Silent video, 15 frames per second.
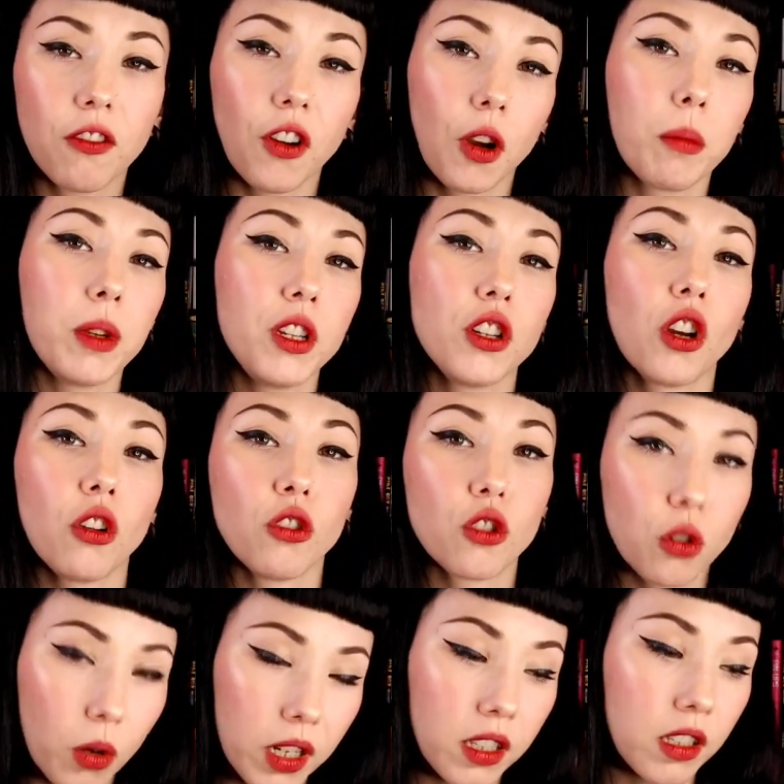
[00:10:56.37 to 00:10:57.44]
firm in your own
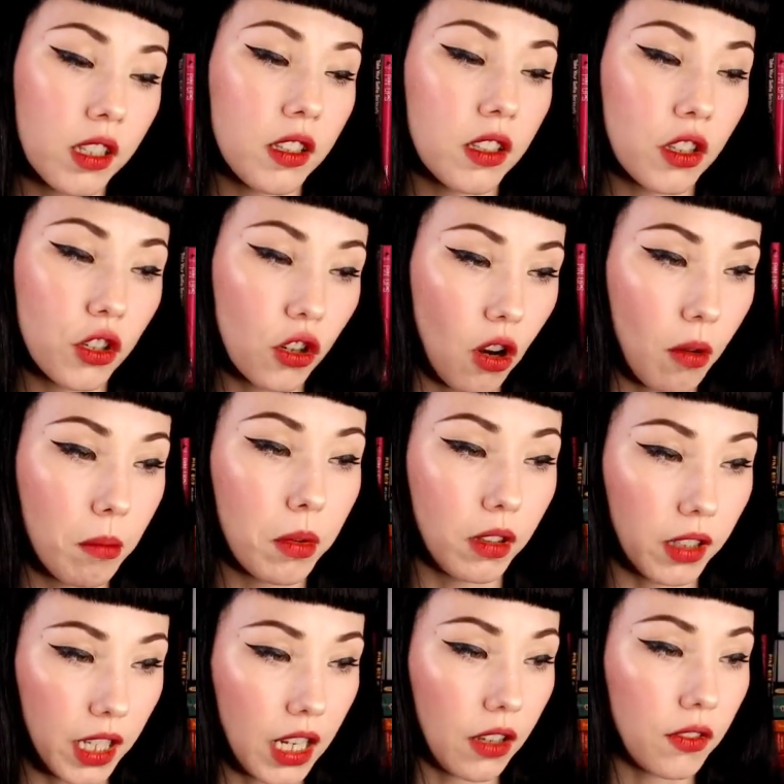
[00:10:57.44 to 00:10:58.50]
choices and your own
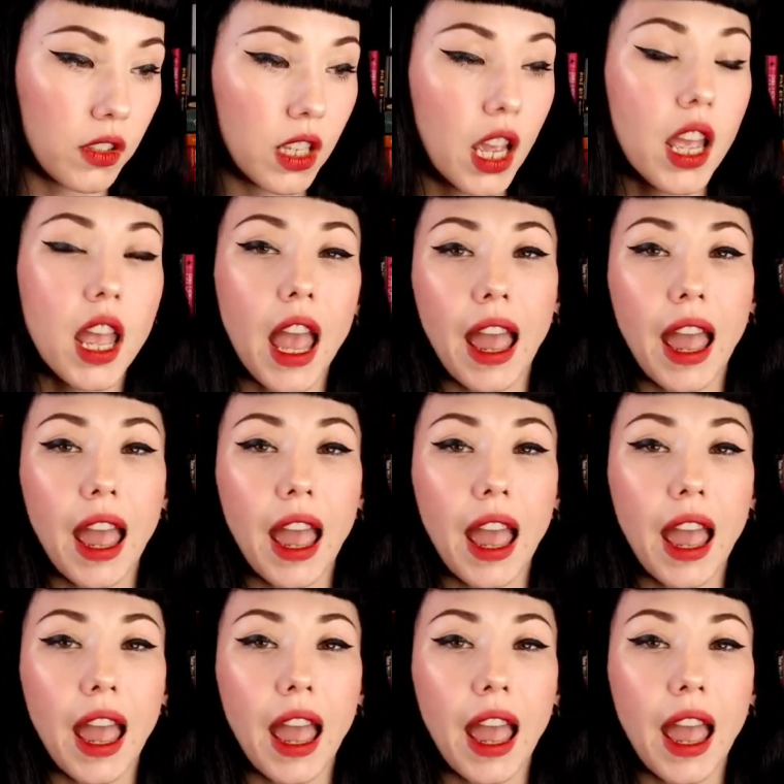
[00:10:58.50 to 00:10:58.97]
beliefs